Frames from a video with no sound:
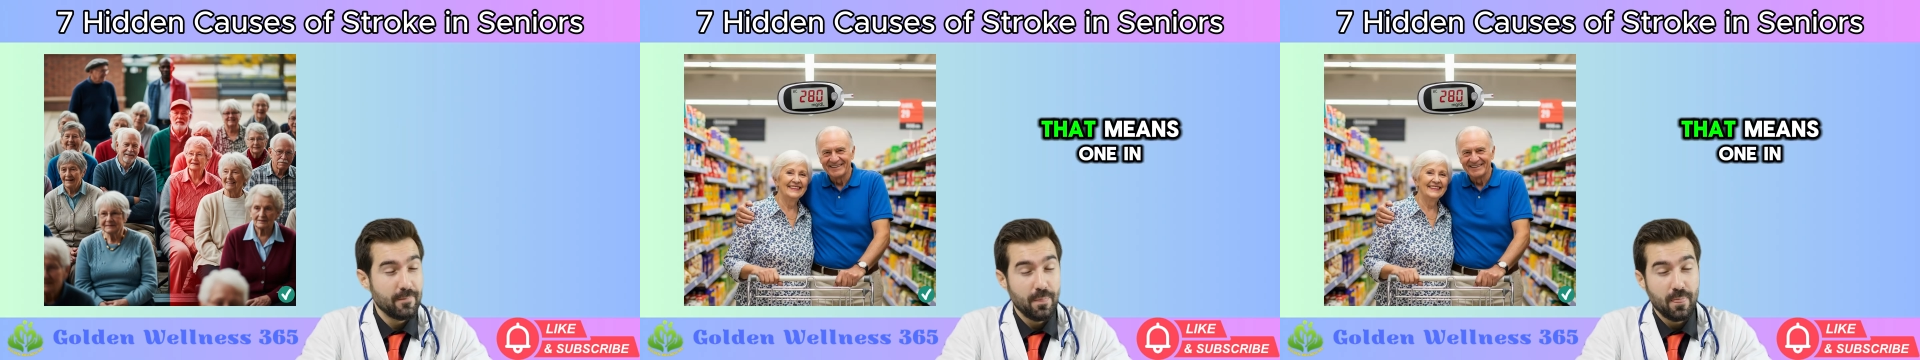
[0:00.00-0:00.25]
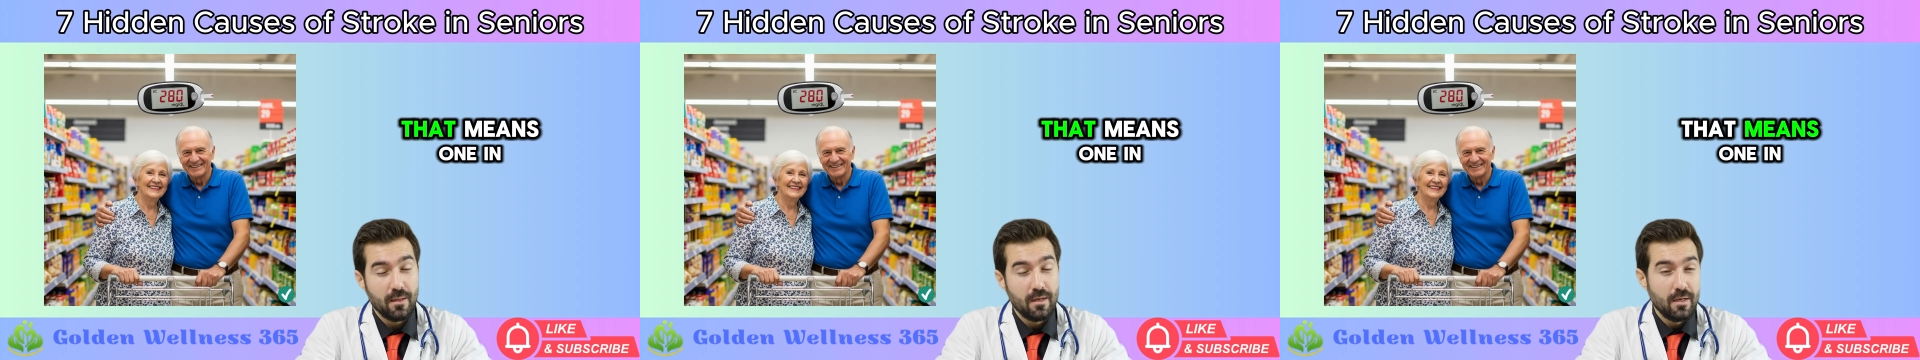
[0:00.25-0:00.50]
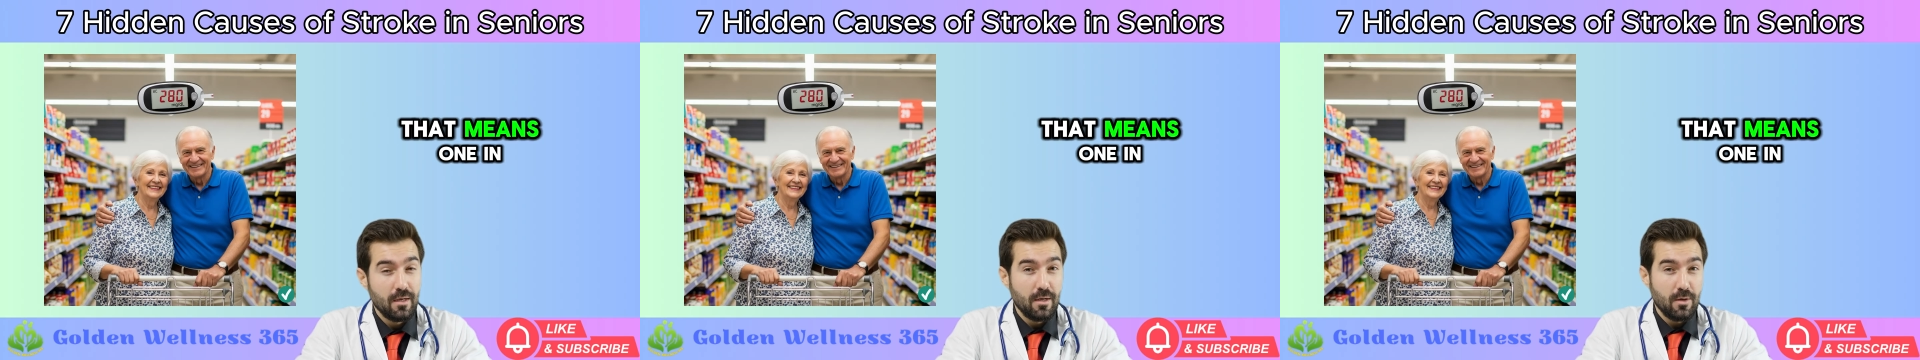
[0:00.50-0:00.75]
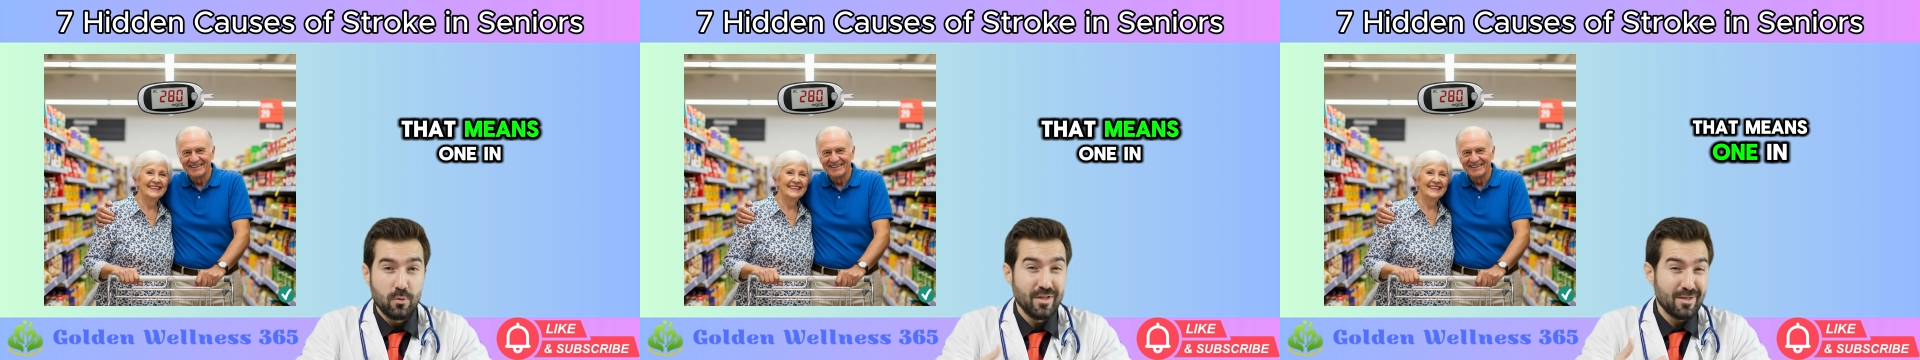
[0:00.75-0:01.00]
That
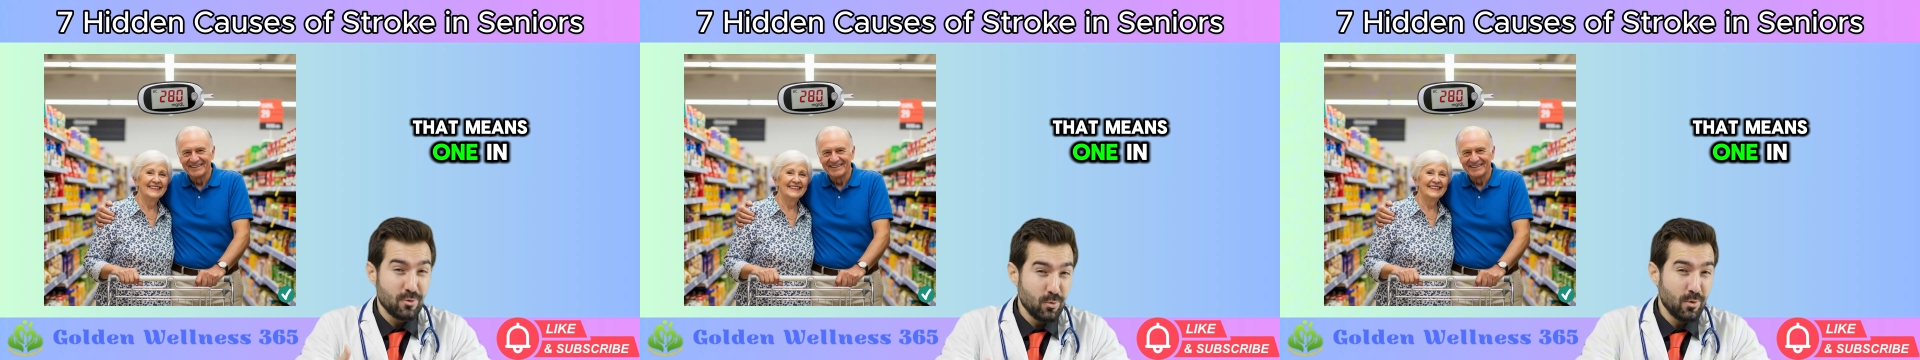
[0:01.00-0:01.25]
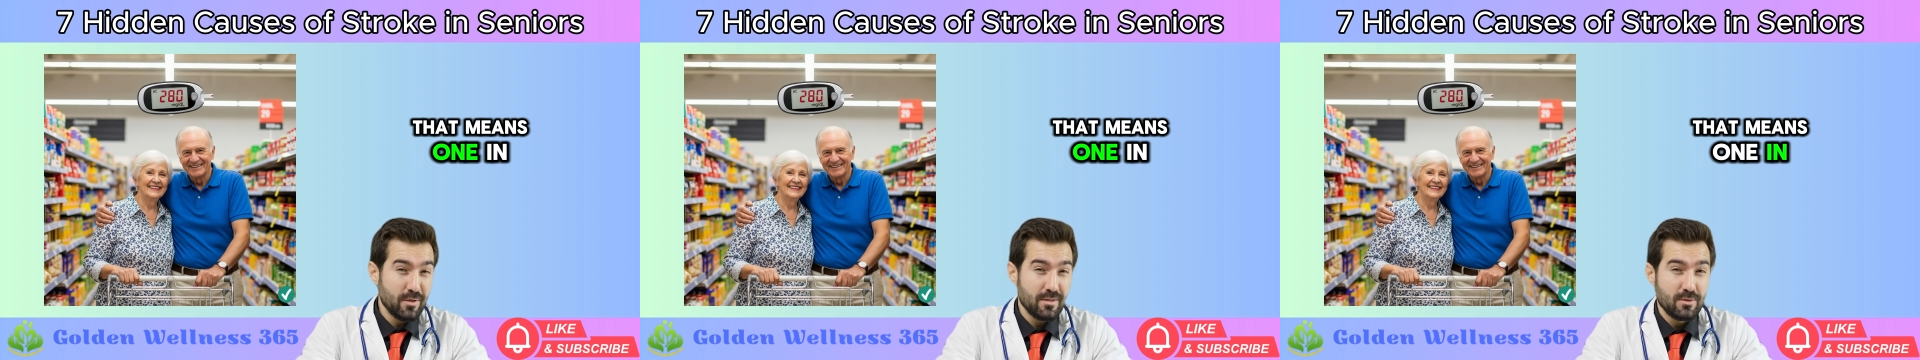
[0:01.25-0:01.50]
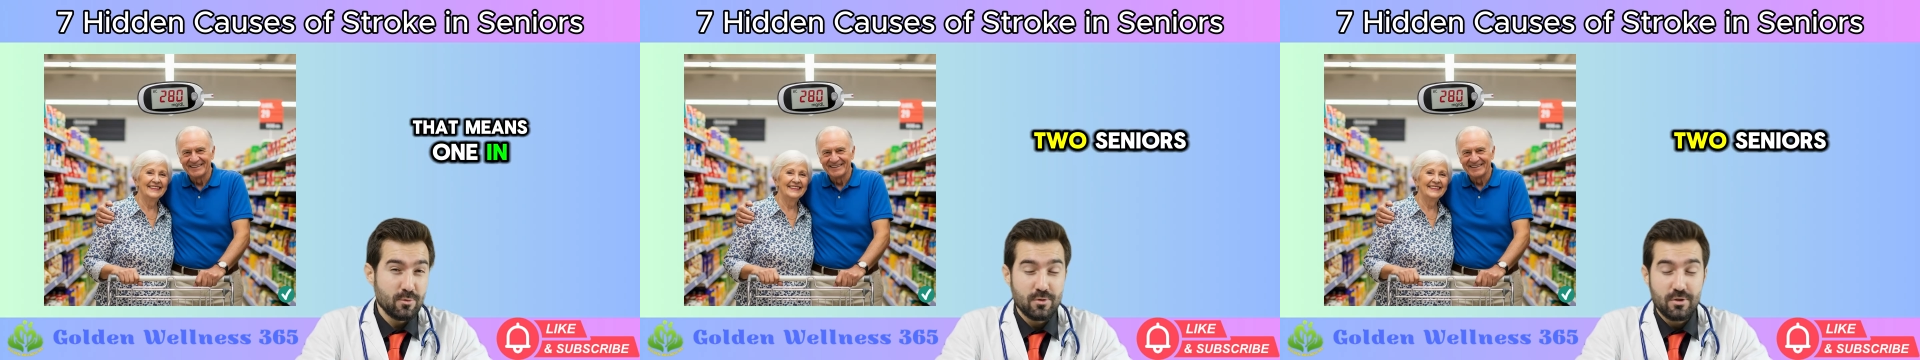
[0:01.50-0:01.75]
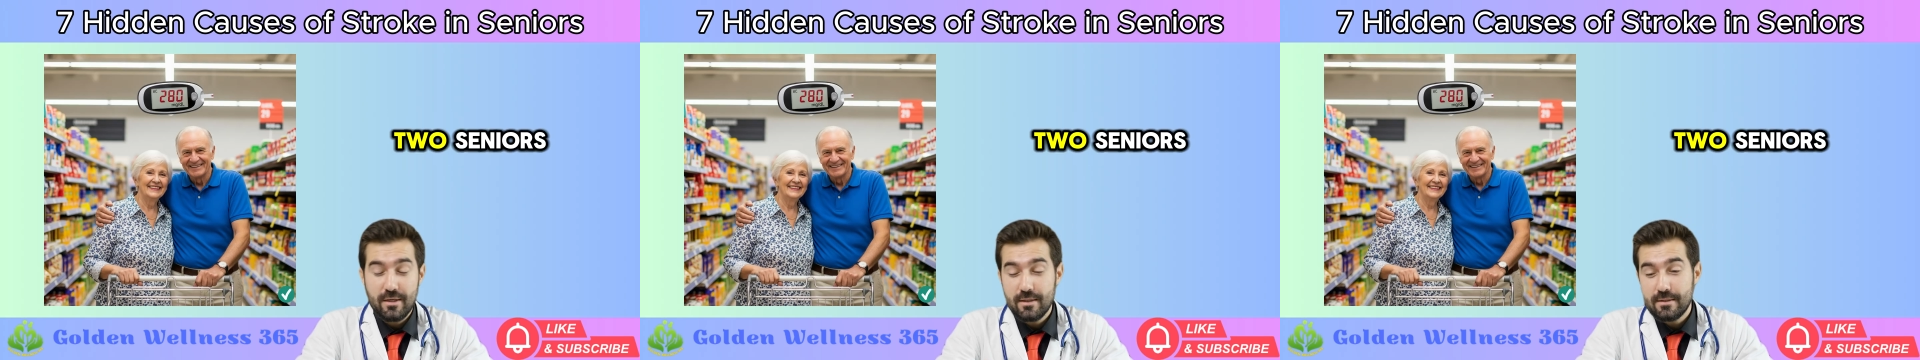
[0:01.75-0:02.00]
means 1 in
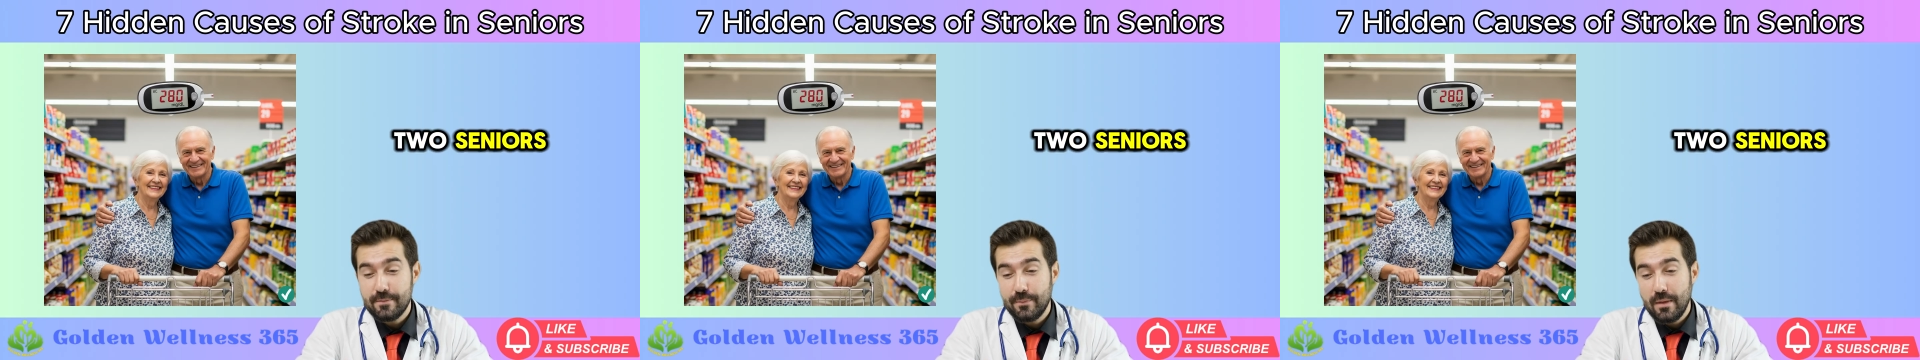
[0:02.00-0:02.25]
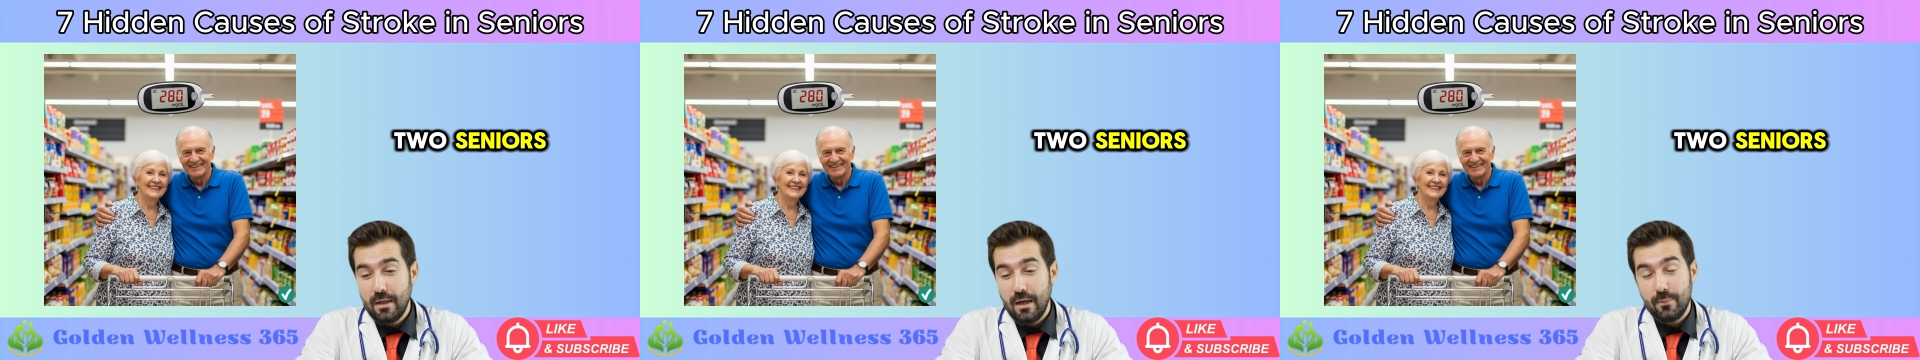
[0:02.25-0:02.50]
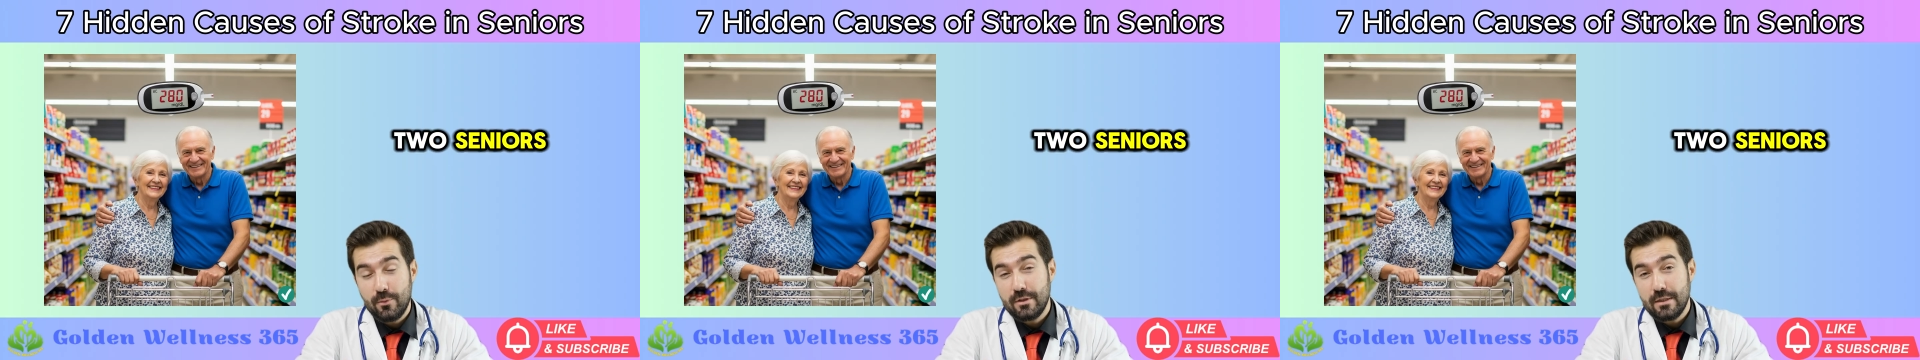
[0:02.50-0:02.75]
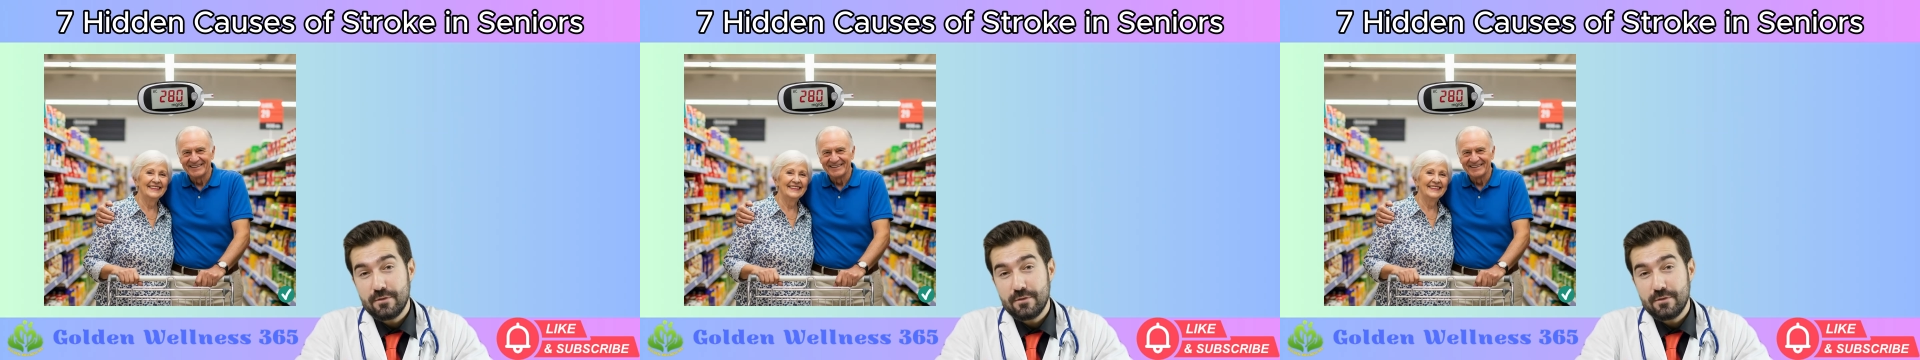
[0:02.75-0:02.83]
2 seniors